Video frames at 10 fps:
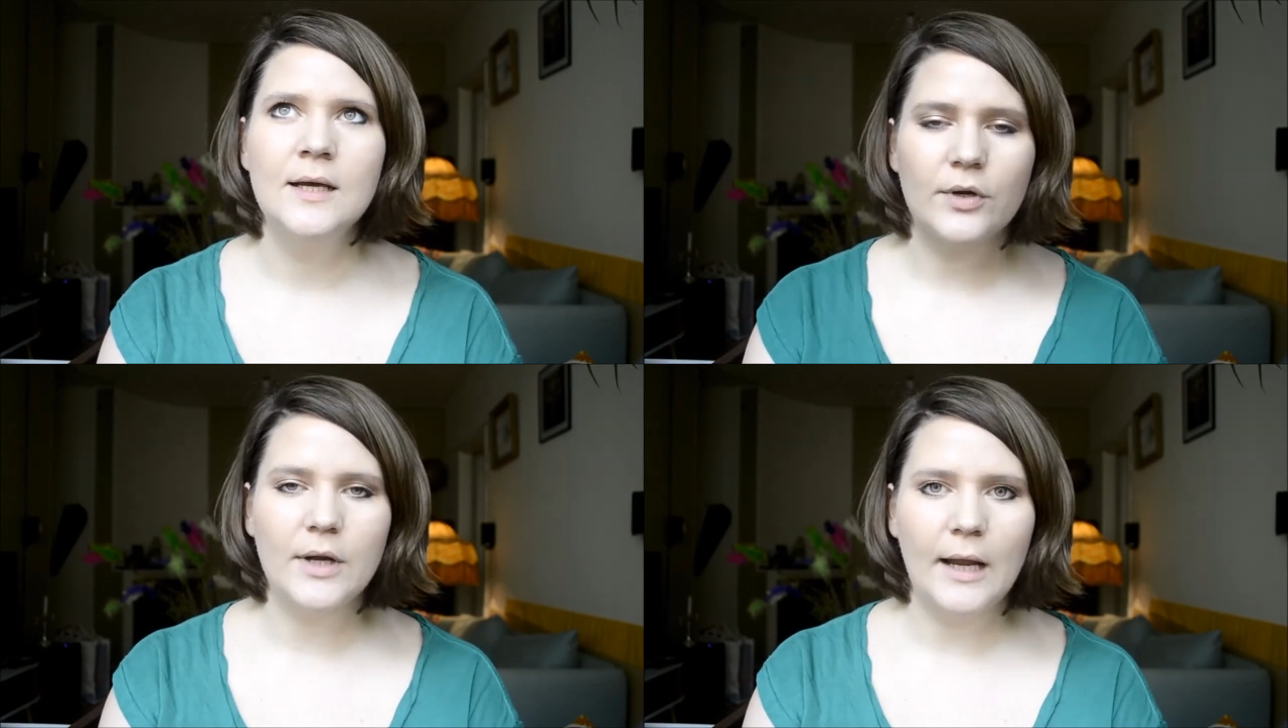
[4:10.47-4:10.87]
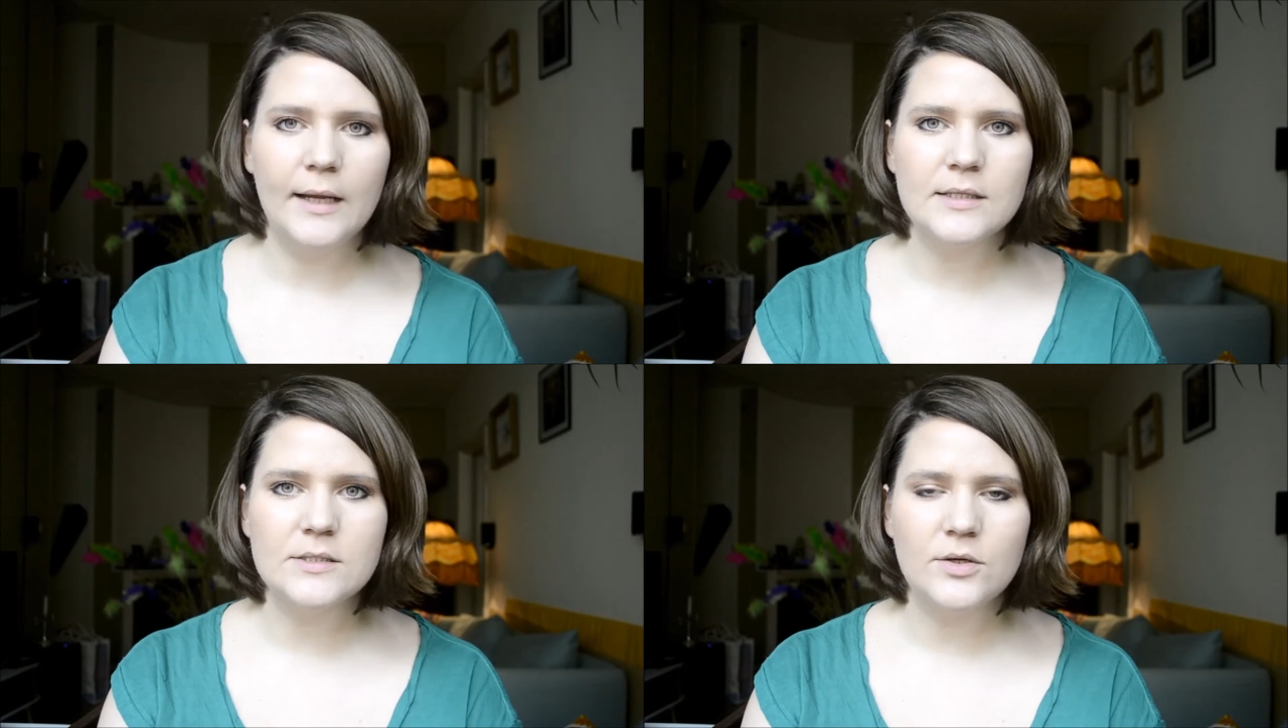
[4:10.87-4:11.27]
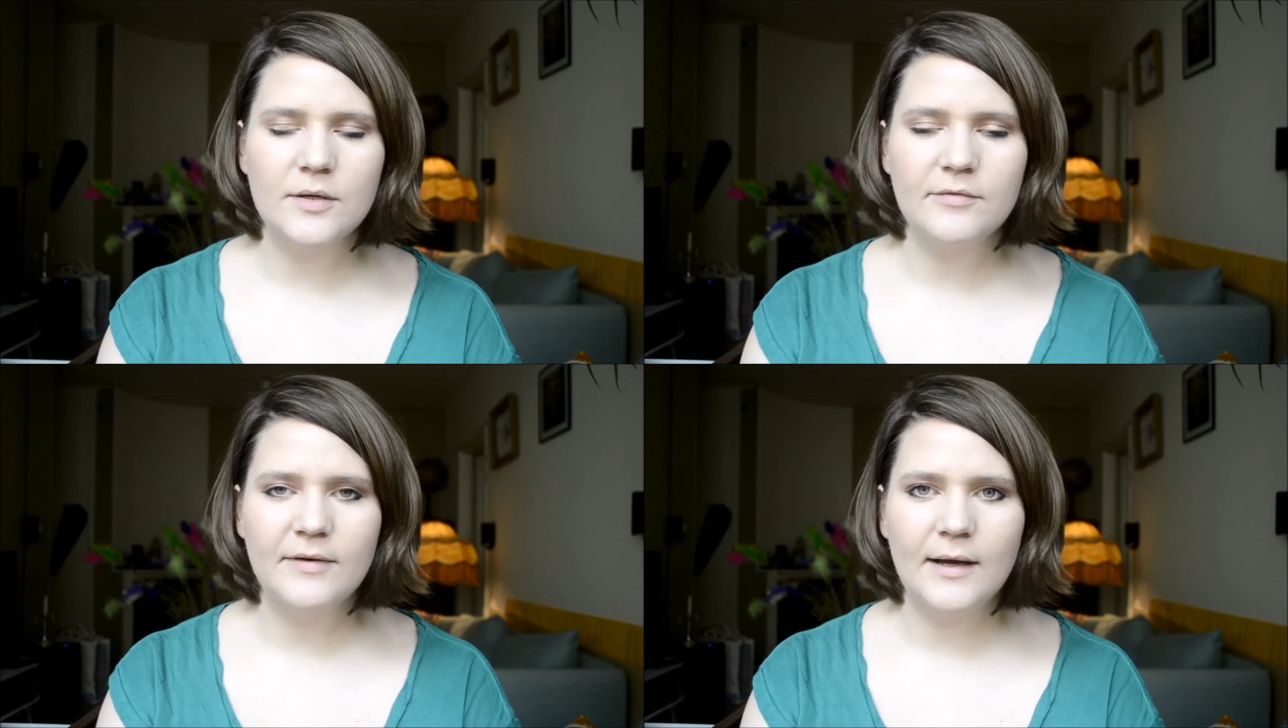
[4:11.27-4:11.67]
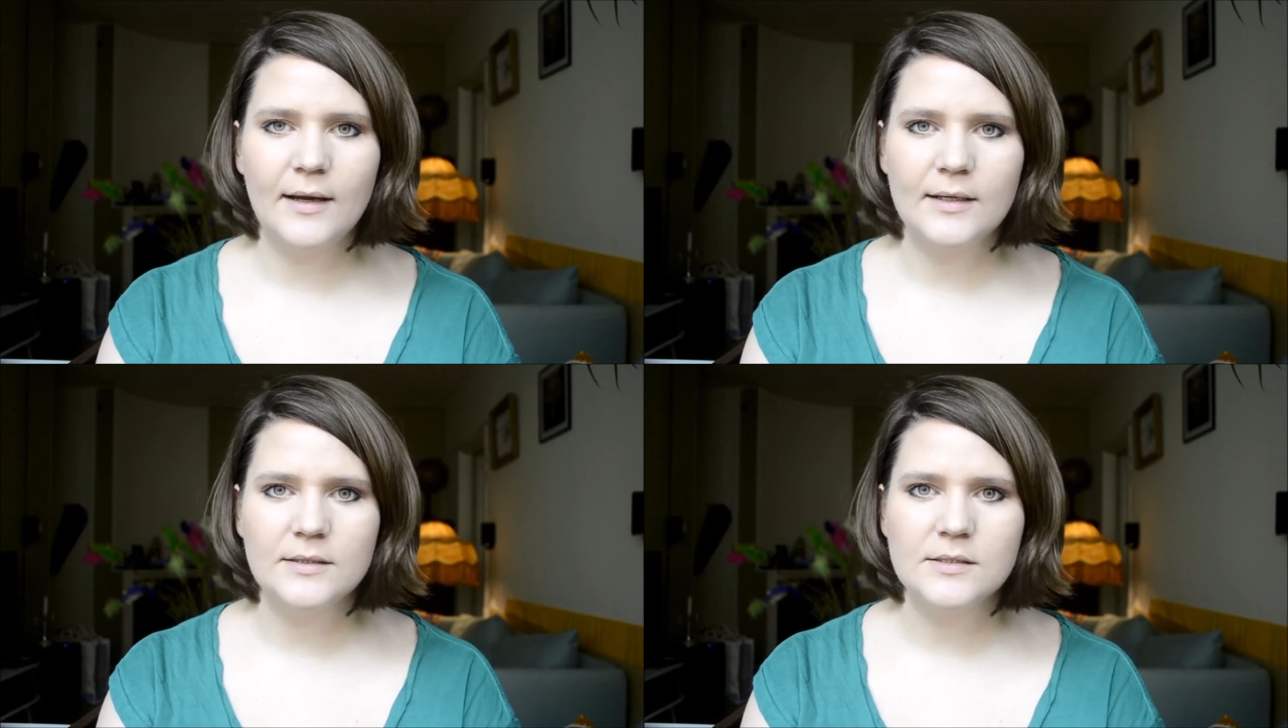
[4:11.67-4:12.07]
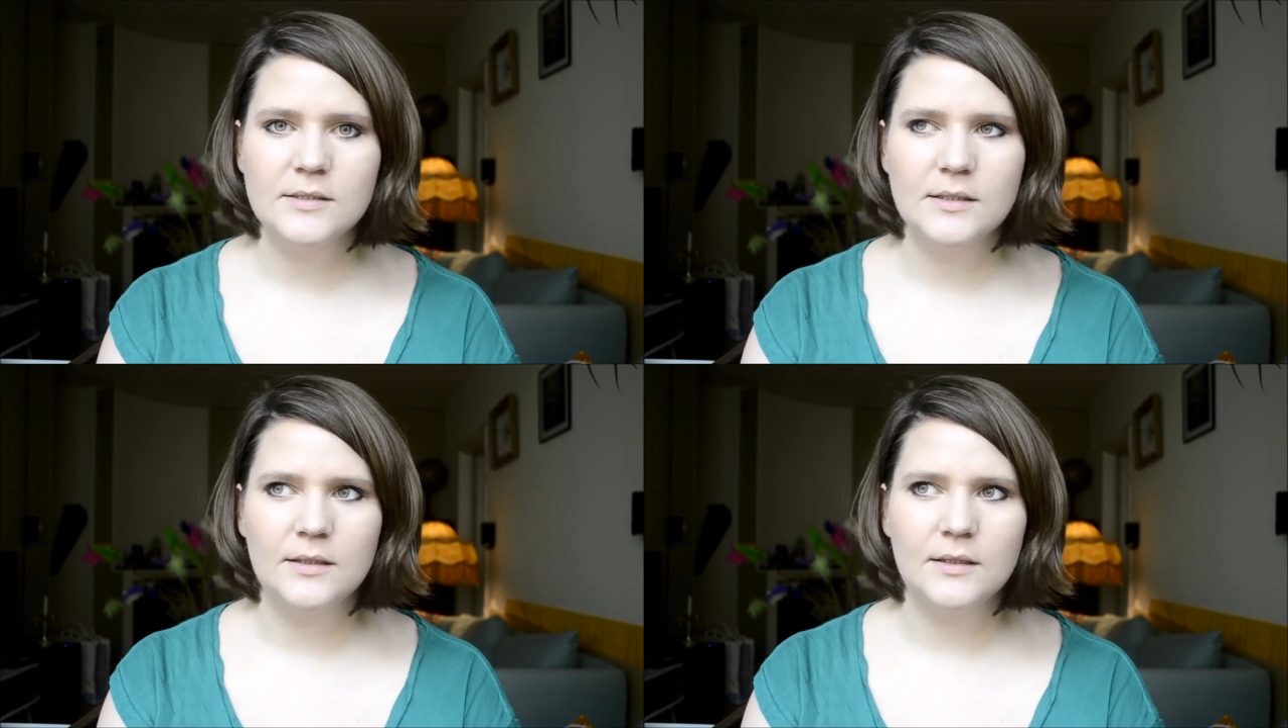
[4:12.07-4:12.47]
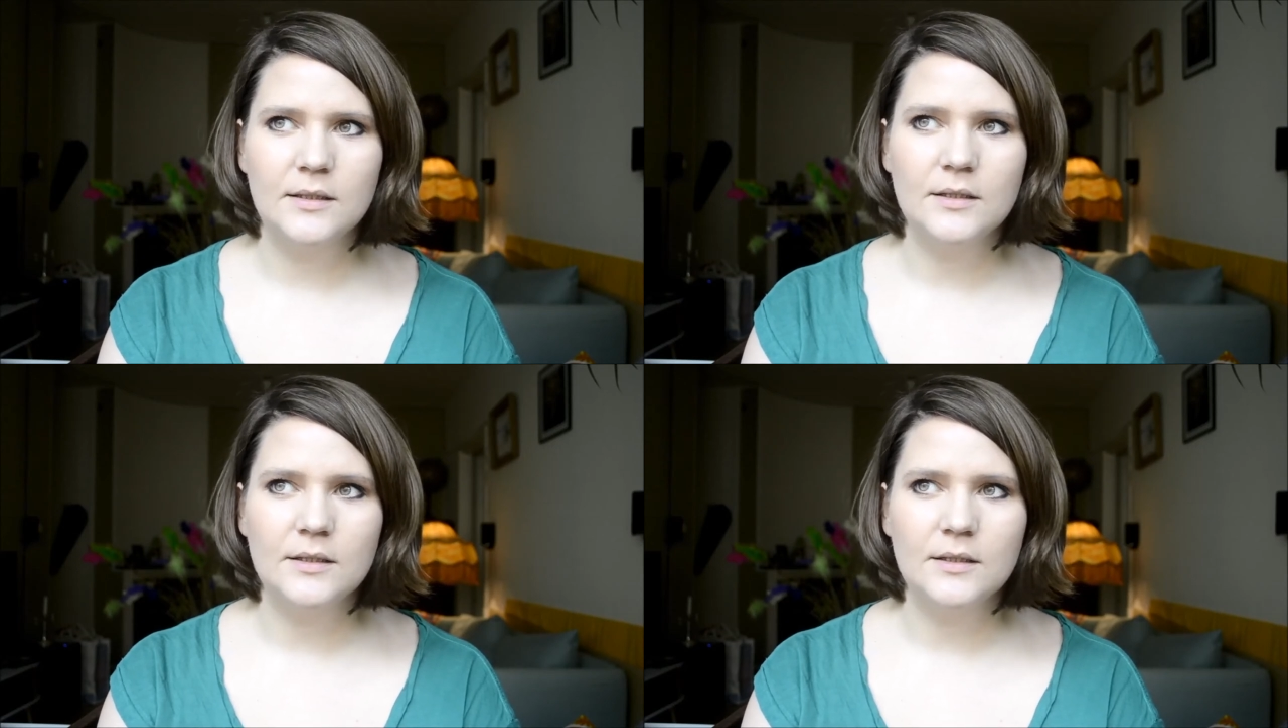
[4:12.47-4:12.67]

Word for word: organic certified uh,